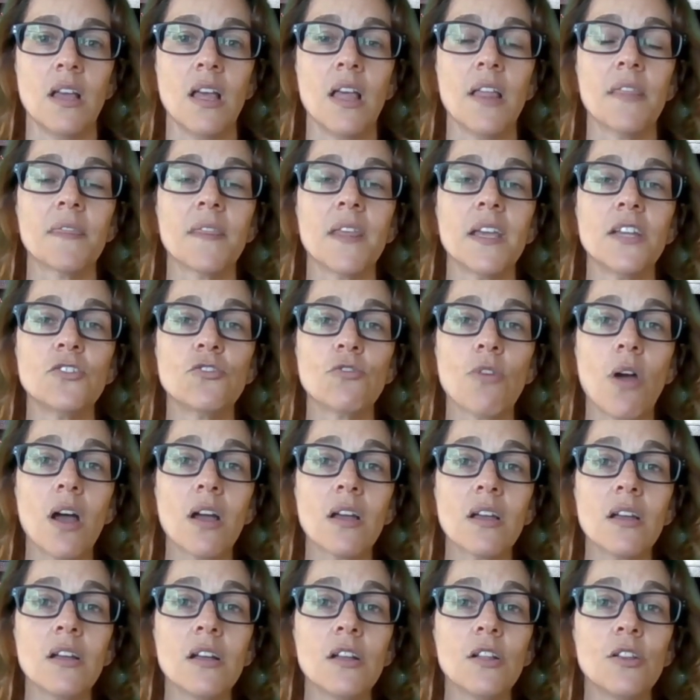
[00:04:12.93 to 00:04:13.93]
They draw
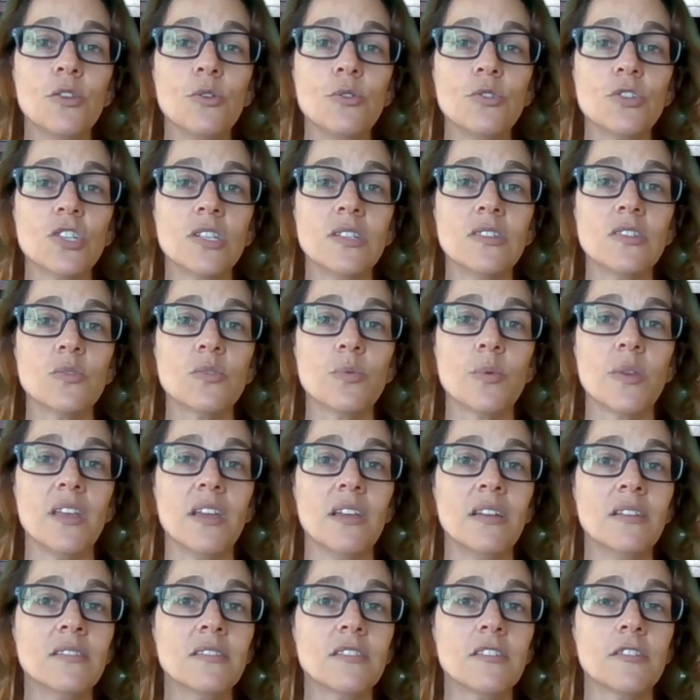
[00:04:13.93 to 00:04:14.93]
conclusions with
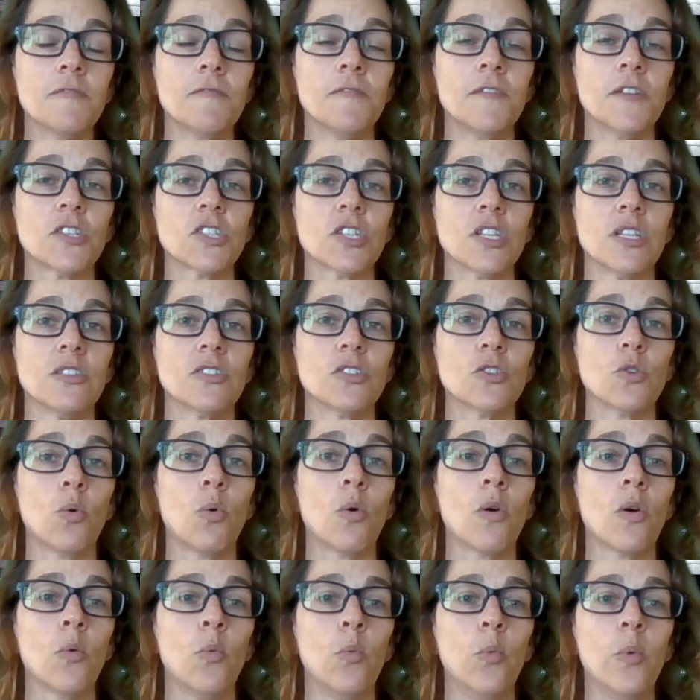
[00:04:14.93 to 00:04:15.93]
insufficient
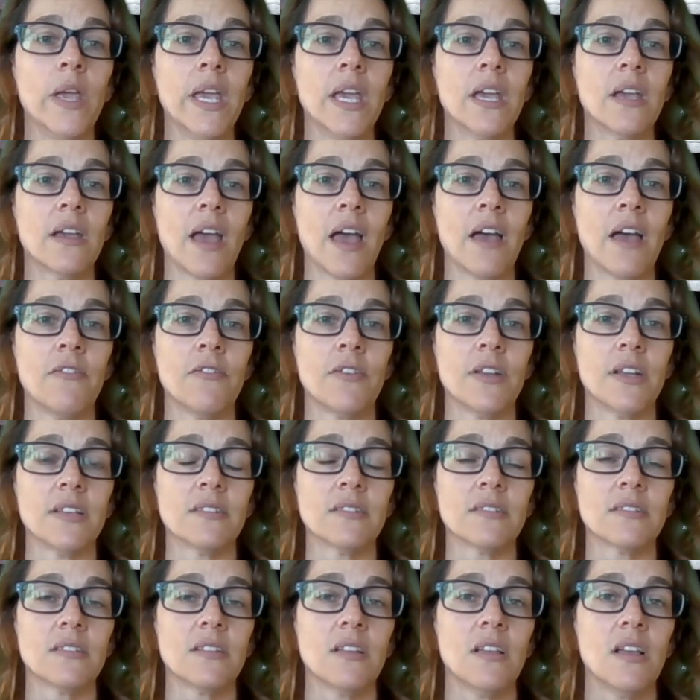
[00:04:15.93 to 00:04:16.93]
or weak
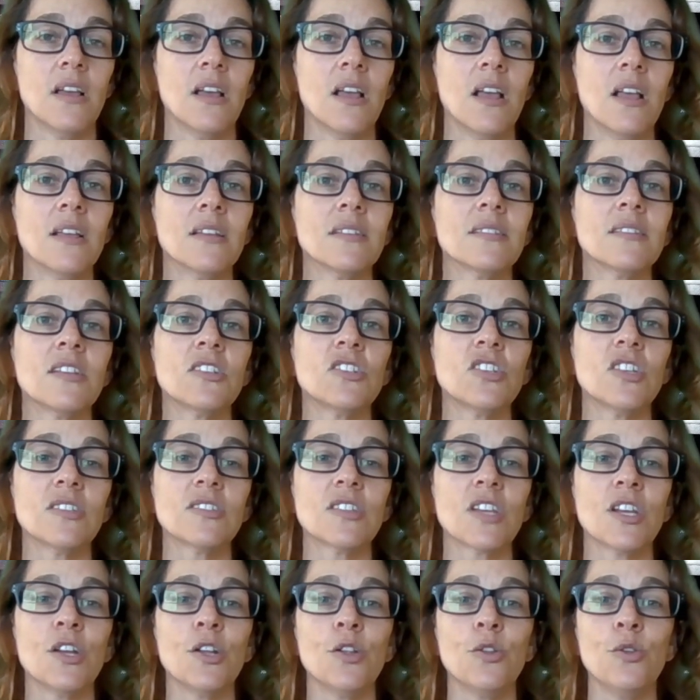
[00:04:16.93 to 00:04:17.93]
evidence, such as
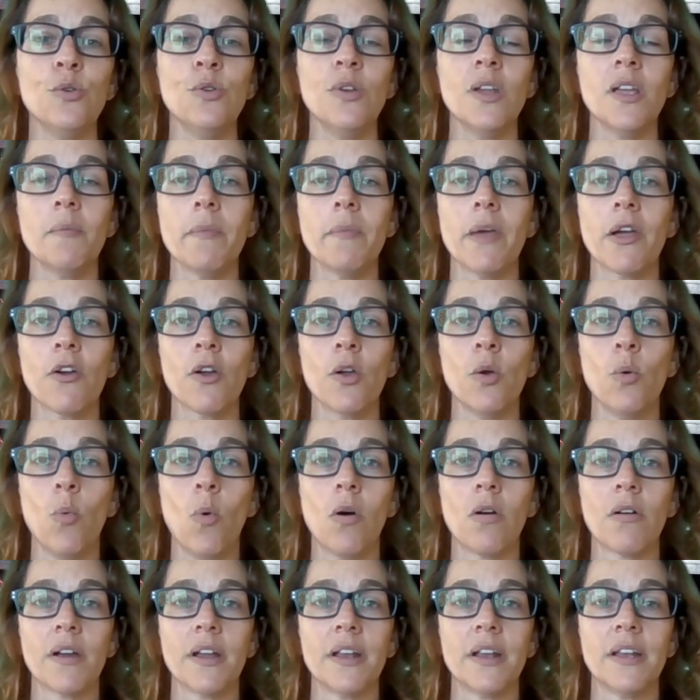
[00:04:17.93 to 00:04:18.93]
concluding Mary
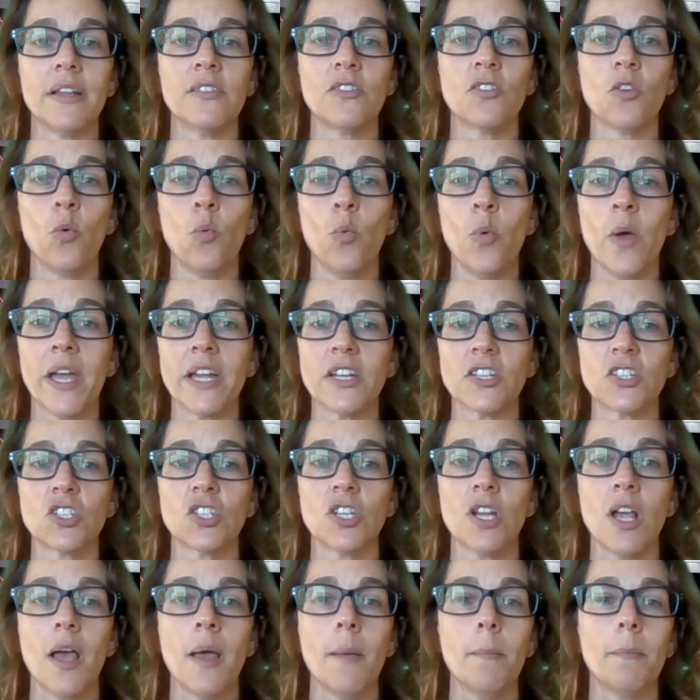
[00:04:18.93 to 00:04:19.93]
Warren is a witch
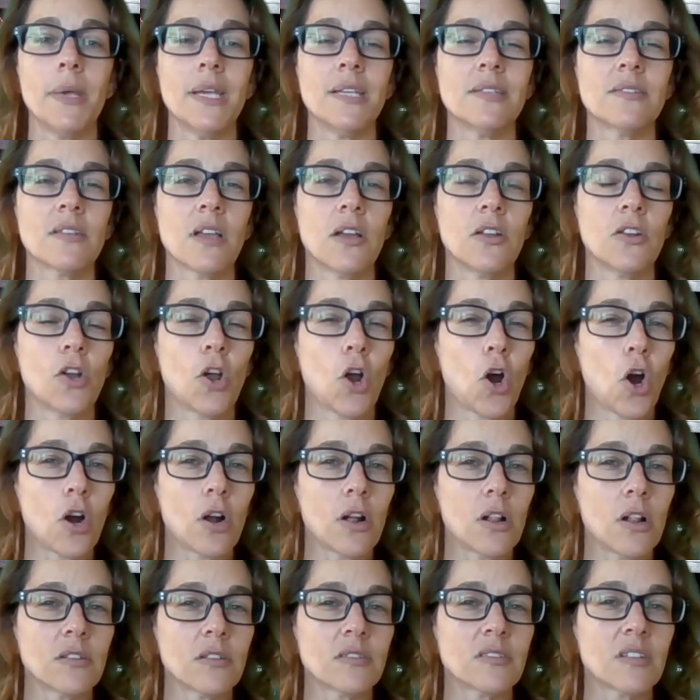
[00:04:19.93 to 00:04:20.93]
based on
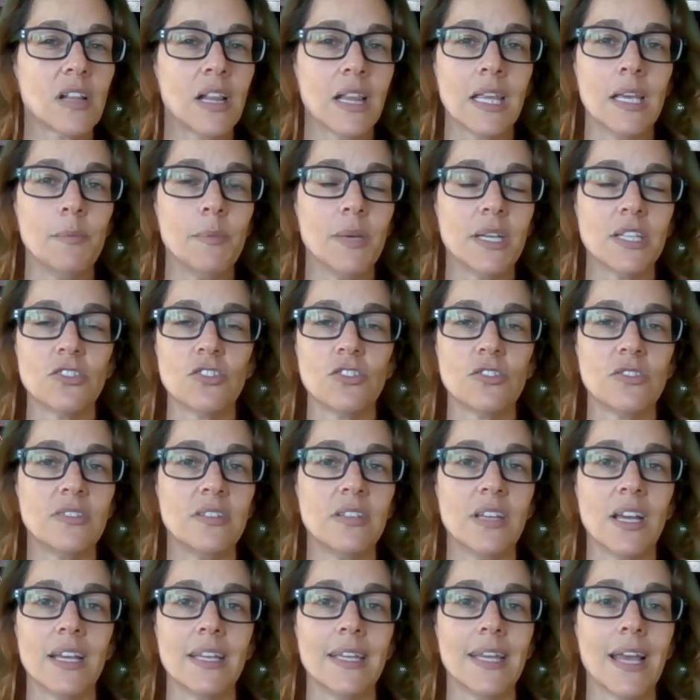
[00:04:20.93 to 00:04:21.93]
girls claiming to
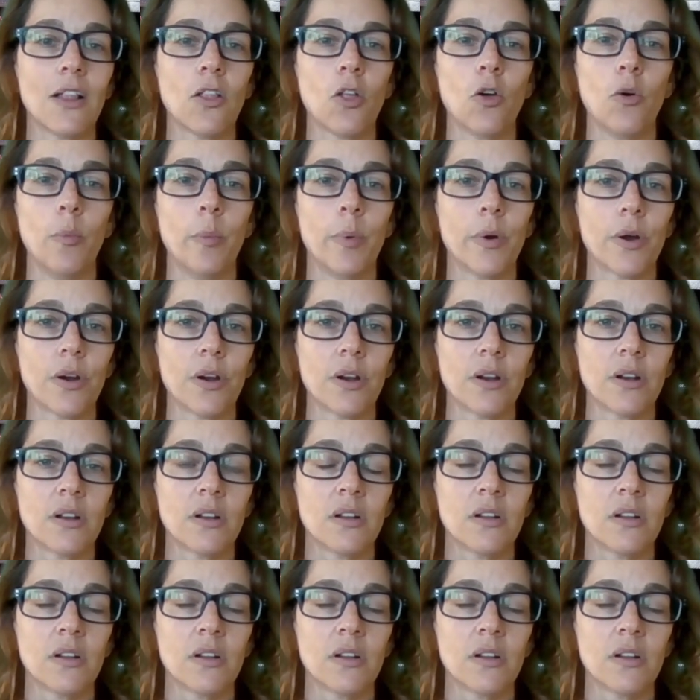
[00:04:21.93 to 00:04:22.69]
see a yellow bird.